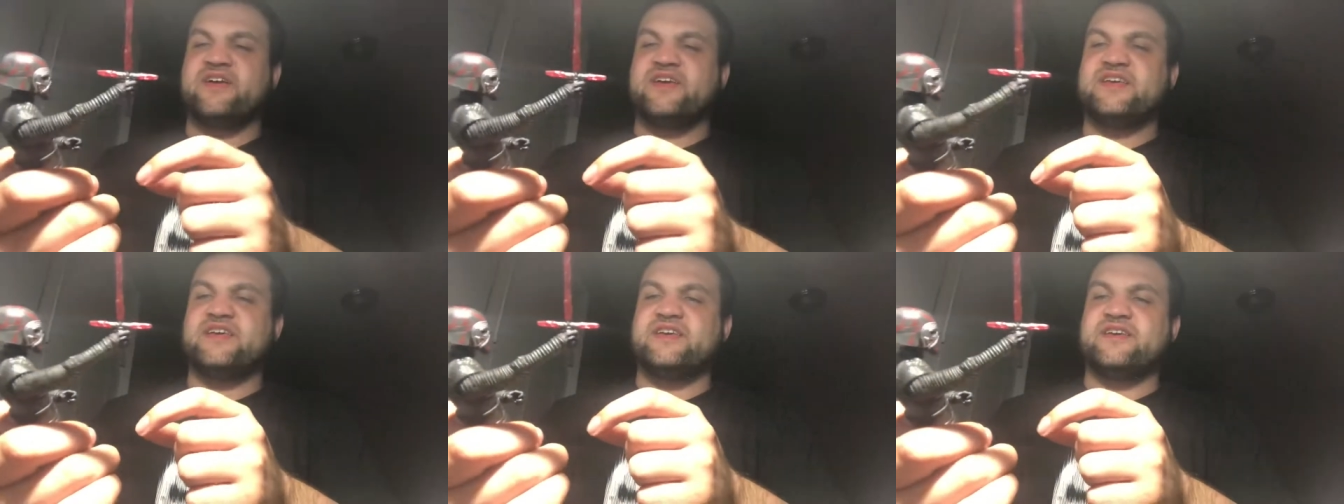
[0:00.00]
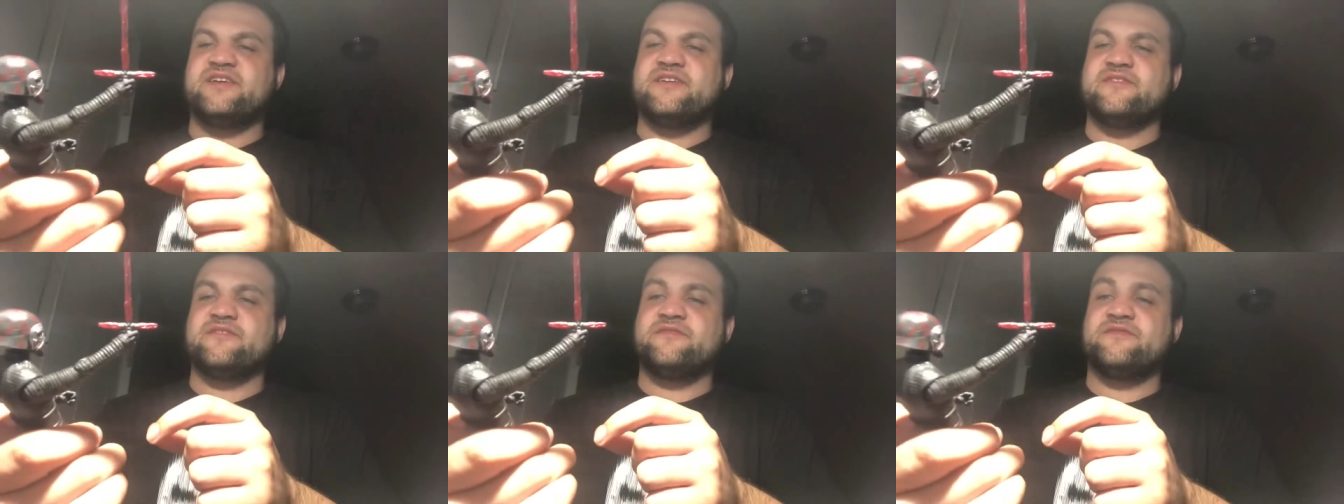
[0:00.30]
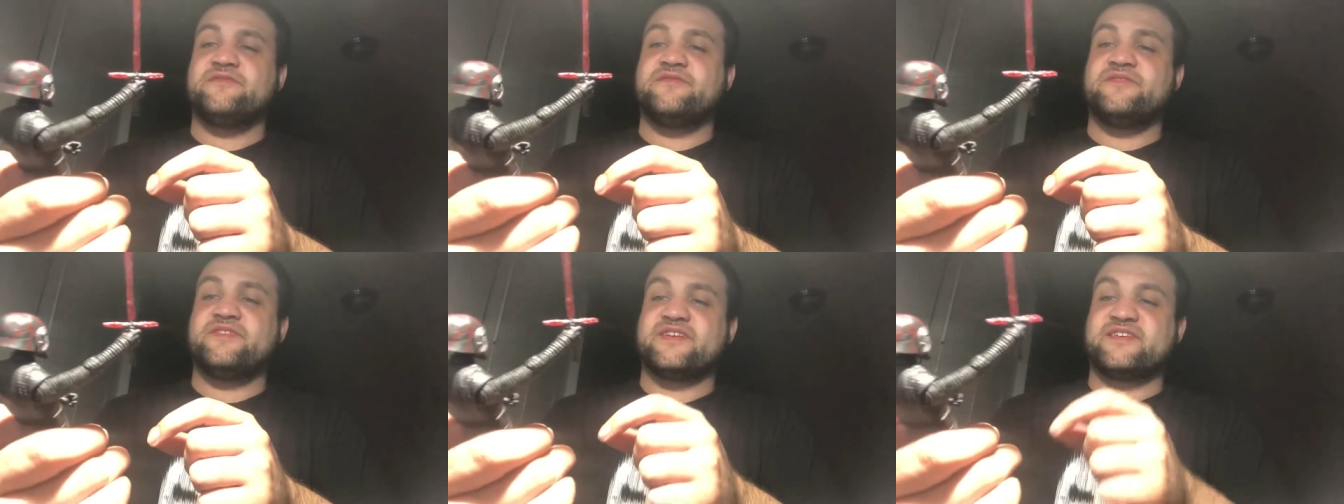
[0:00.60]
he
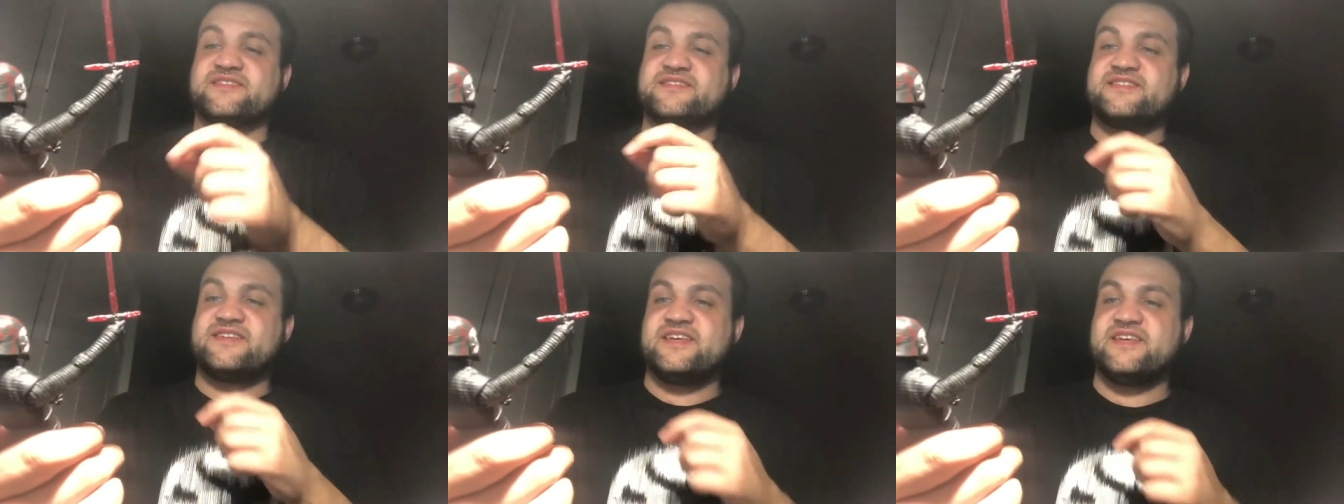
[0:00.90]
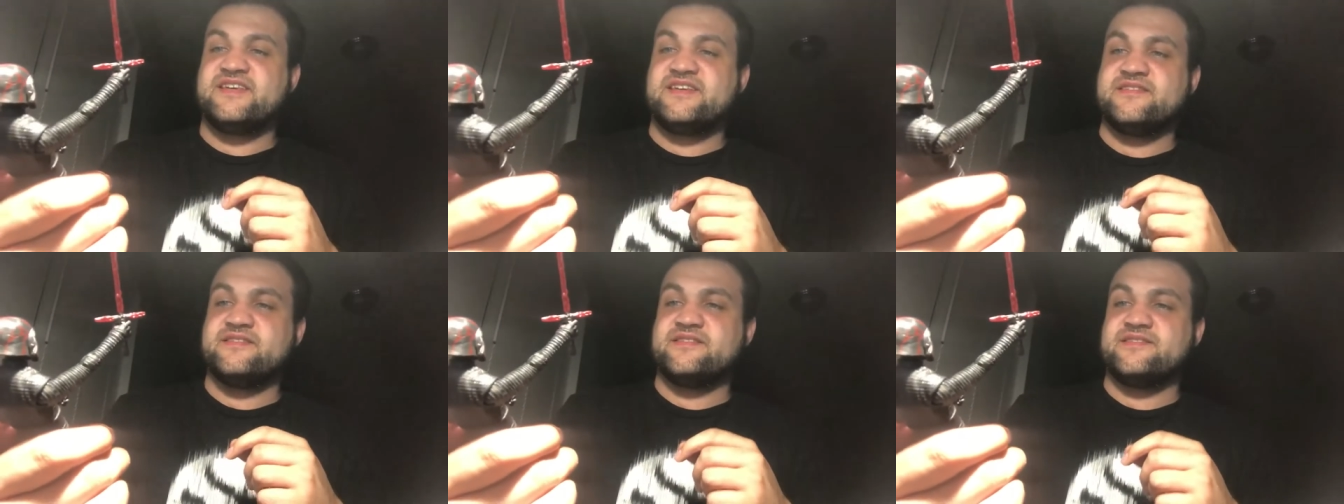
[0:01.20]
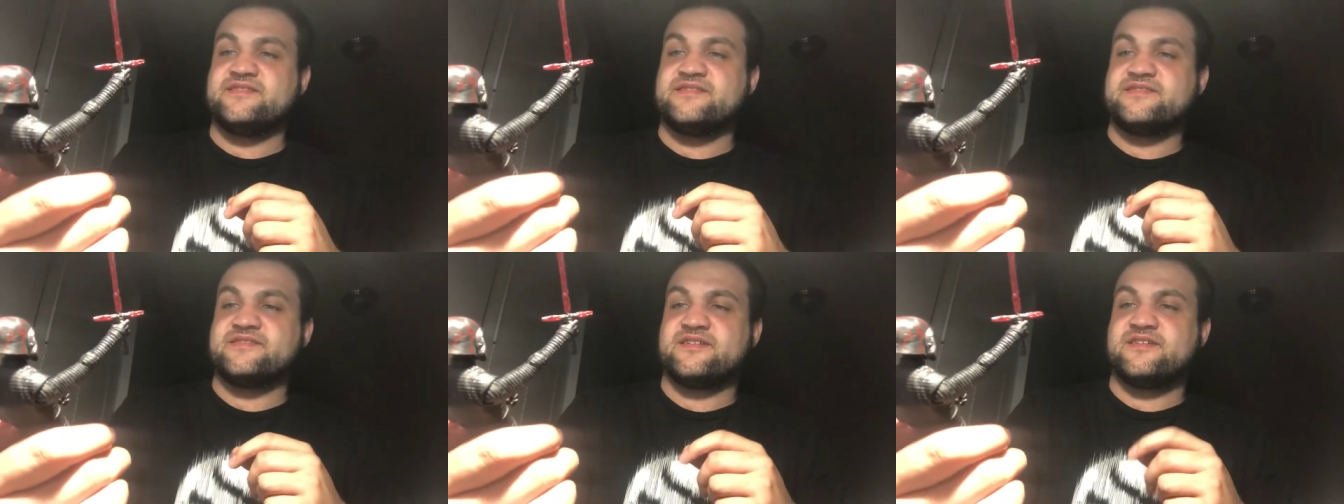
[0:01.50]
fixed
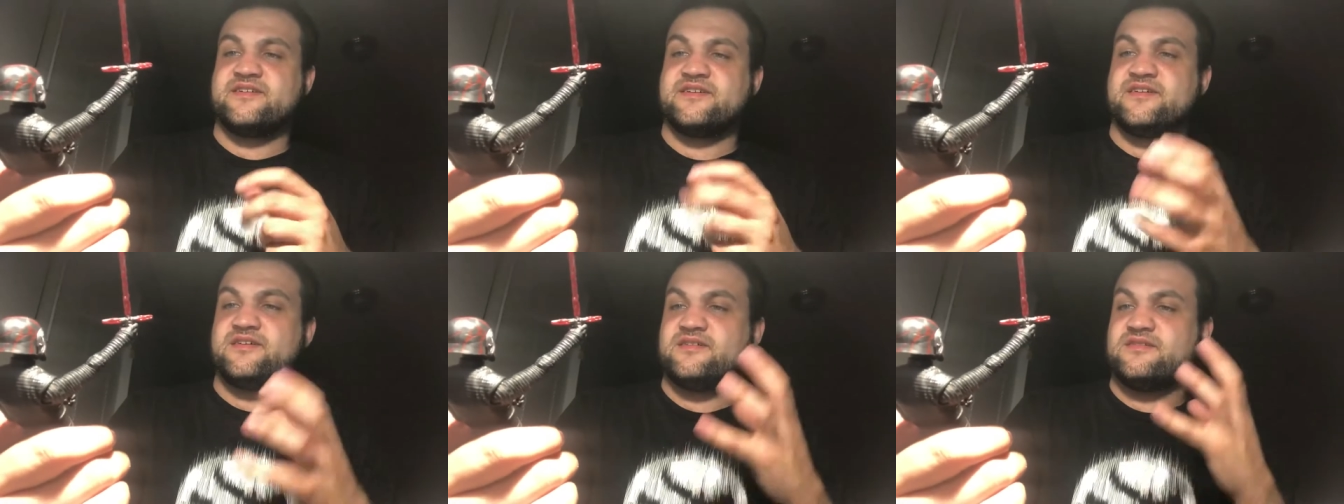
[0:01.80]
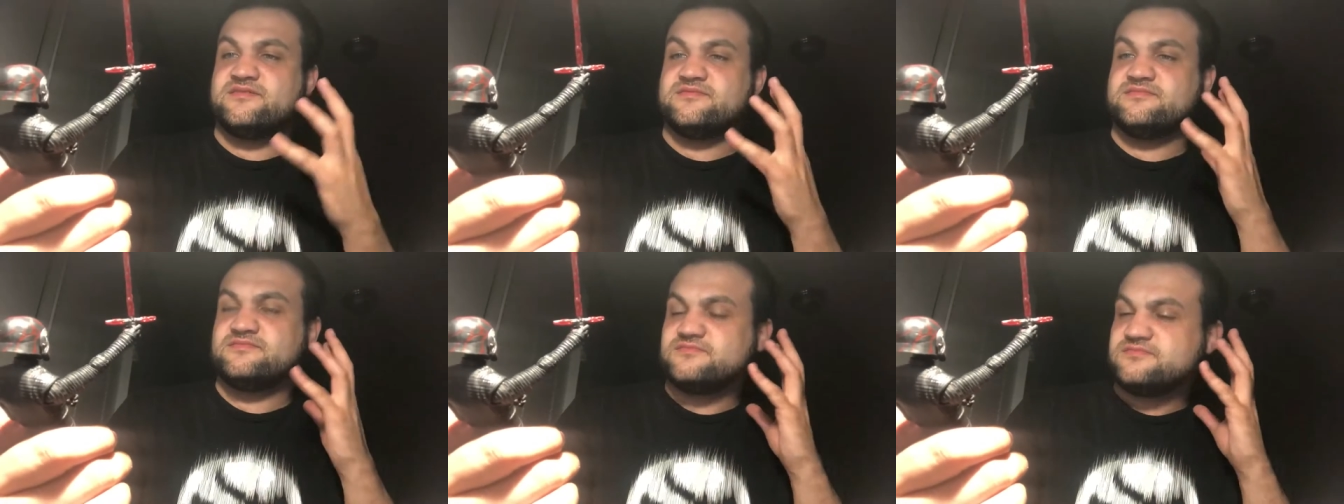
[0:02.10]
his uh,